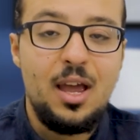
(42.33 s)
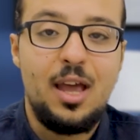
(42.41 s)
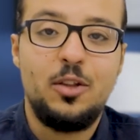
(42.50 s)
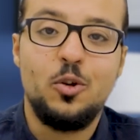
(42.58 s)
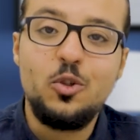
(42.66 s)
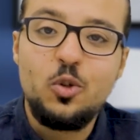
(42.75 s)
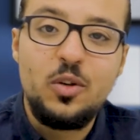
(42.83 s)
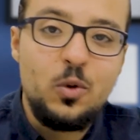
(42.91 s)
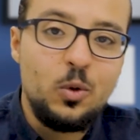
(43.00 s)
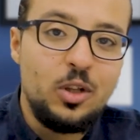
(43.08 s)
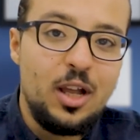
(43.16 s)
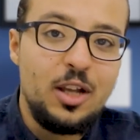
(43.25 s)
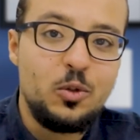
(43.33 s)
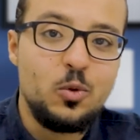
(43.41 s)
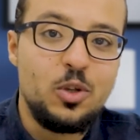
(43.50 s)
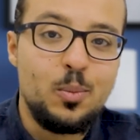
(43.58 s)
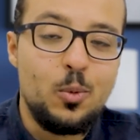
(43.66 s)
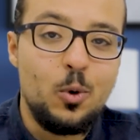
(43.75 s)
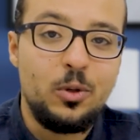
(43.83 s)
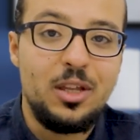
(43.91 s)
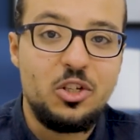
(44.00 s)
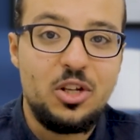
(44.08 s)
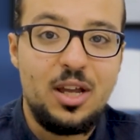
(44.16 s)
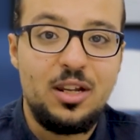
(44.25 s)
and also if you would like to support
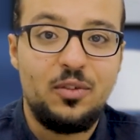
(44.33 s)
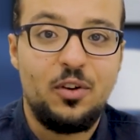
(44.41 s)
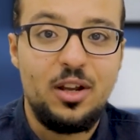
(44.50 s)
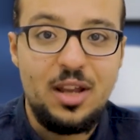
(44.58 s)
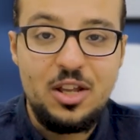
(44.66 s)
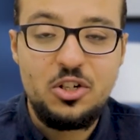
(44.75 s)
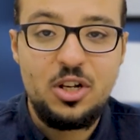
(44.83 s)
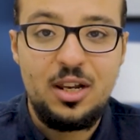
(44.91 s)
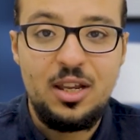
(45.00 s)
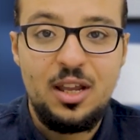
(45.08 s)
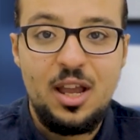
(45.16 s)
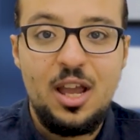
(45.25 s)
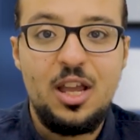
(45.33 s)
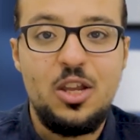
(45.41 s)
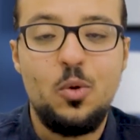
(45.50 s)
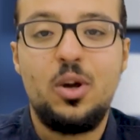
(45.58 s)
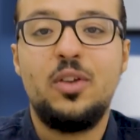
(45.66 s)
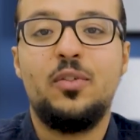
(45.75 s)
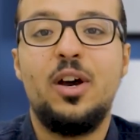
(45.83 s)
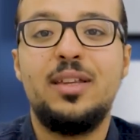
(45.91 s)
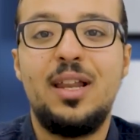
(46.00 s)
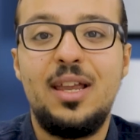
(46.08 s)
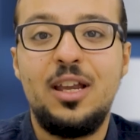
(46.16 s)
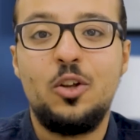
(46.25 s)
the channel financially, you can
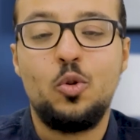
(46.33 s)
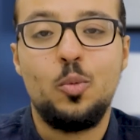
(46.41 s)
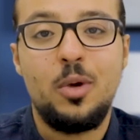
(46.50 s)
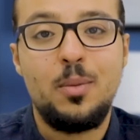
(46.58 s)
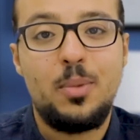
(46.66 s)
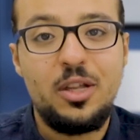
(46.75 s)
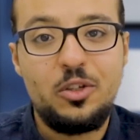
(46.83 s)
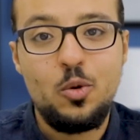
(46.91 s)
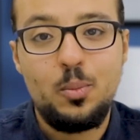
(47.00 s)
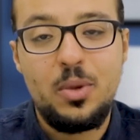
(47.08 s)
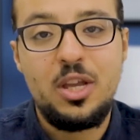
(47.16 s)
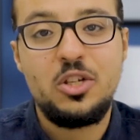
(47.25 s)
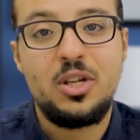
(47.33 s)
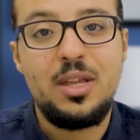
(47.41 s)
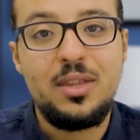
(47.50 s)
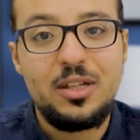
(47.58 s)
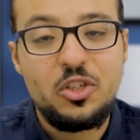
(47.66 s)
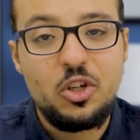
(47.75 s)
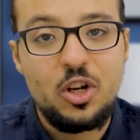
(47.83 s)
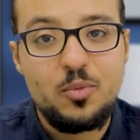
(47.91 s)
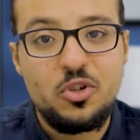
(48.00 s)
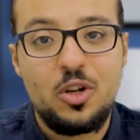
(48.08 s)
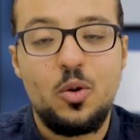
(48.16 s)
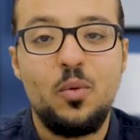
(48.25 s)
find a link to my Patreon page in the
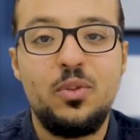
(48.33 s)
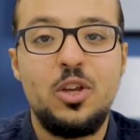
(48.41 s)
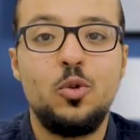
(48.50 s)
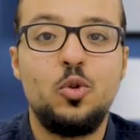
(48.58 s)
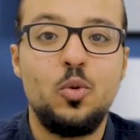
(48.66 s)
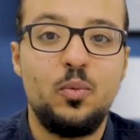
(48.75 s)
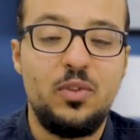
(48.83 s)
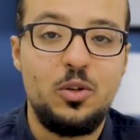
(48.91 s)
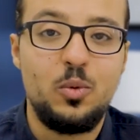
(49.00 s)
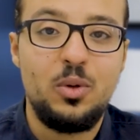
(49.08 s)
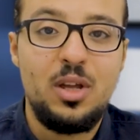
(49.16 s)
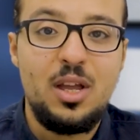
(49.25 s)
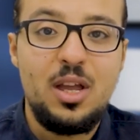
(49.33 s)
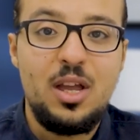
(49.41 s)
description of the YouTube video.